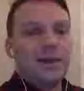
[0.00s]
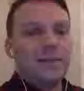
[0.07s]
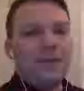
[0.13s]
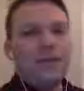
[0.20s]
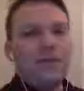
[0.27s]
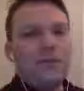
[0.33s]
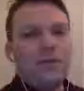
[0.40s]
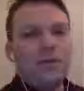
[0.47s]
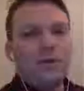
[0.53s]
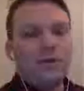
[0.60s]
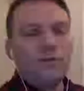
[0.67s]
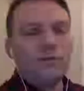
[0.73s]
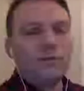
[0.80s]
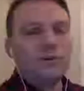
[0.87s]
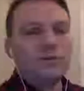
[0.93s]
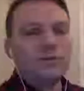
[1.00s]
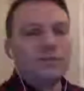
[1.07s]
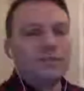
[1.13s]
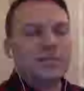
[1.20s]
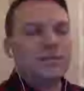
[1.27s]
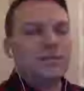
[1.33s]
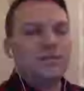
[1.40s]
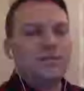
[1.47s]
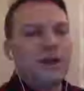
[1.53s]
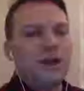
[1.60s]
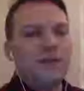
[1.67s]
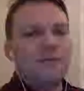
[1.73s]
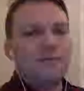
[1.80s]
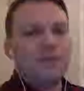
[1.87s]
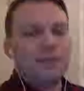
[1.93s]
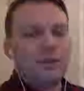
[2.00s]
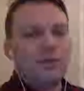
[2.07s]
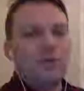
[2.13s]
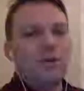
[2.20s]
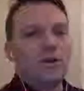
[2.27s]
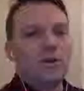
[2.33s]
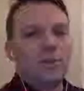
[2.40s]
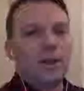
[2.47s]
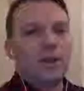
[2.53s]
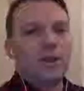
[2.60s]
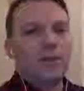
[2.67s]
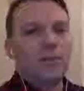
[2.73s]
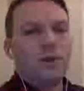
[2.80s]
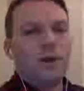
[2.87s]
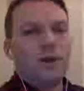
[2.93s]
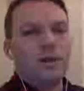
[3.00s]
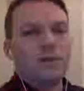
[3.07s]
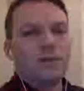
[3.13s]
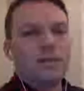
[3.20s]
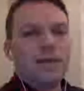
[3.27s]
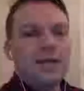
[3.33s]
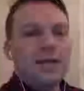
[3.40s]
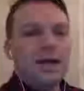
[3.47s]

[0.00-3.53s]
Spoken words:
Anyone over 65 can no longer buy your products.